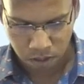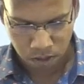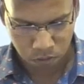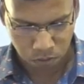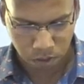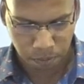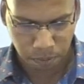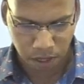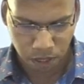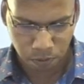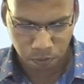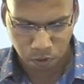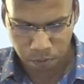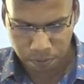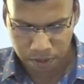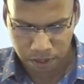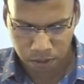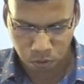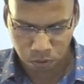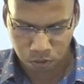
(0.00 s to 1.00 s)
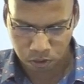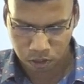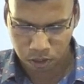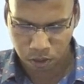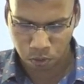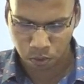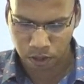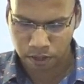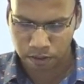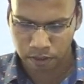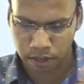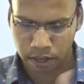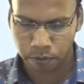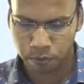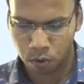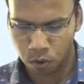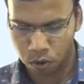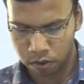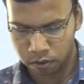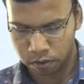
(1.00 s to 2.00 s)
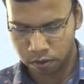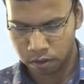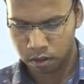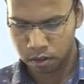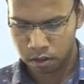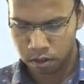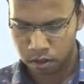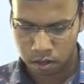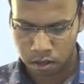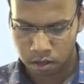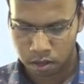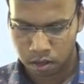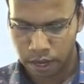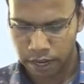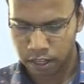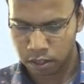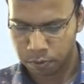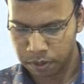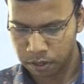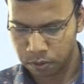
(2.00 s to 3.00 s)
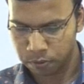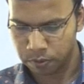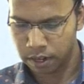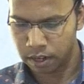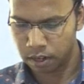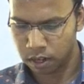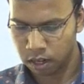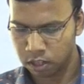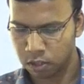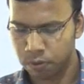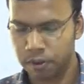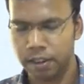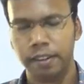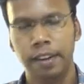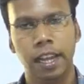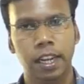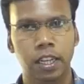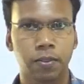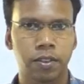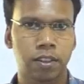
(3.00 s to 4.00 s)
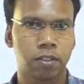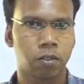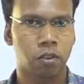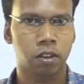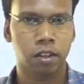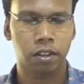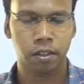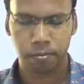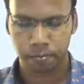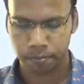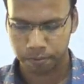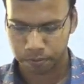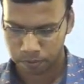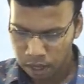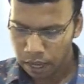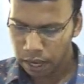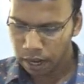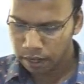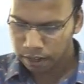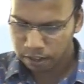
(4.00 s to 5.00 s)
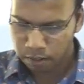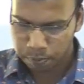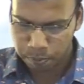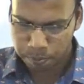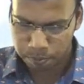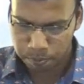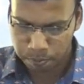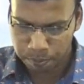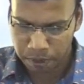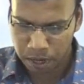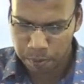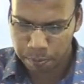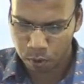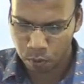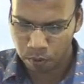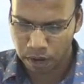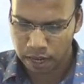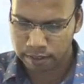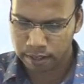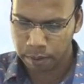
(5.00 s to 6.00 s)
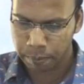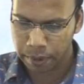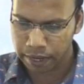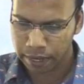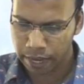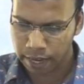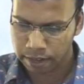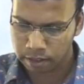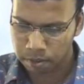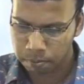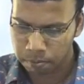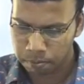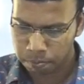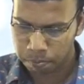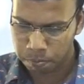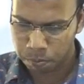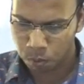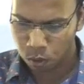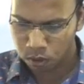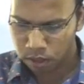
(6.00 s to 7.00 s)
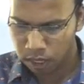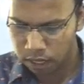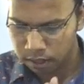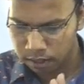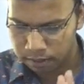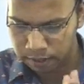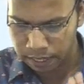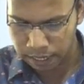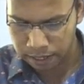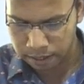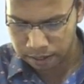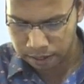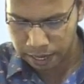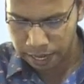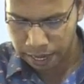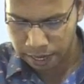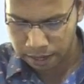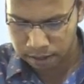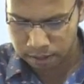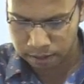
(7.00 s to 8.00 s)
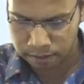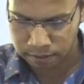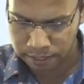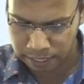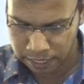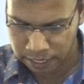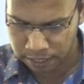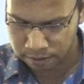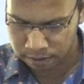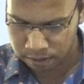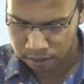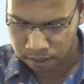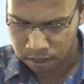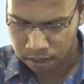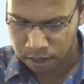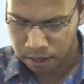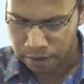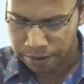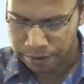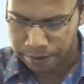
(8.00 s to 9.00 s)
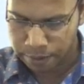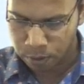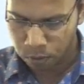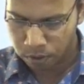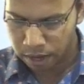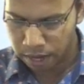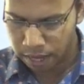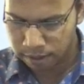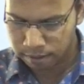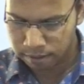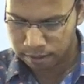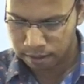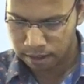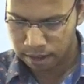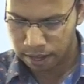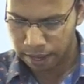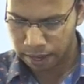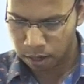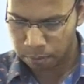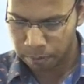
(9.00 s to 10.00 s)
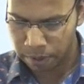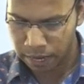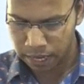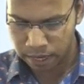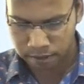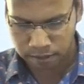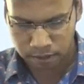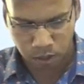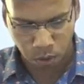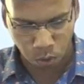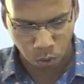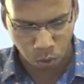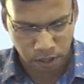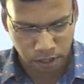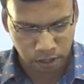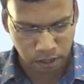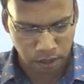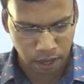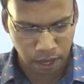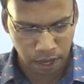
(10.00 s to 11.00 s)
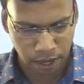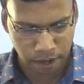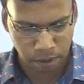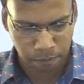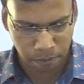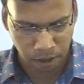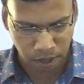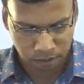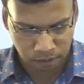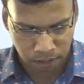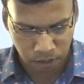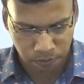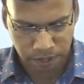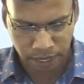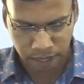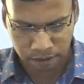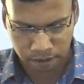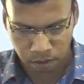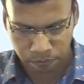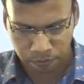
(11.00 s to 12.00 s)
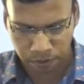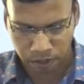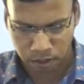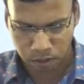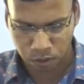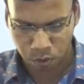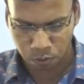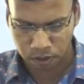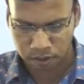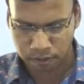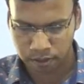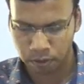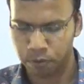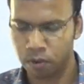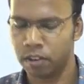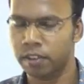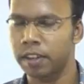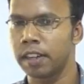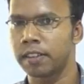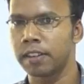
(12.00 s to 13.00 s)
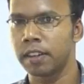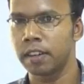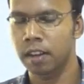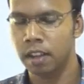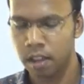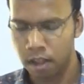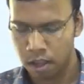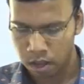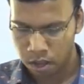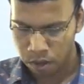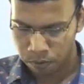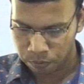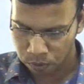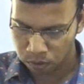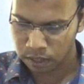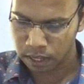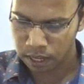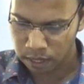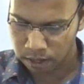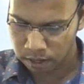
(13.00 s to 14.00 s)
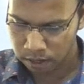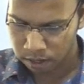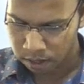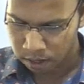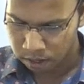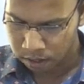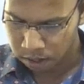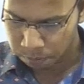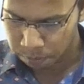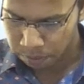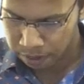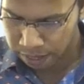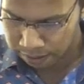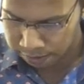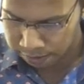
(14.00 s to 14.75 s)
So, the money would be used to regenerate forest and specified conservation activities only. And this bill provides a mechanism both at the center and the states to utilize and manage growing and massive national fund towards afforestation. For that, the bill